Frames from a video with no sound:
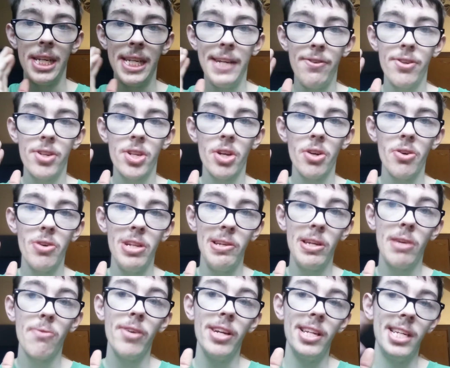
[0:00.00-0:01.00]
TV shows, you
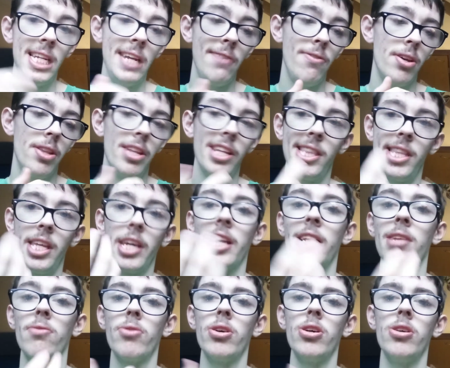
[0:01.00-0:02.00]
can watch TV on this thing
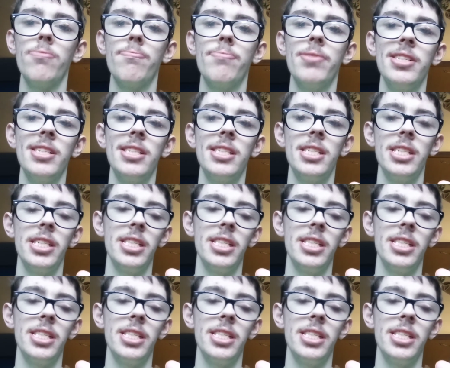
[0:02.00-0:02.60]
as well, but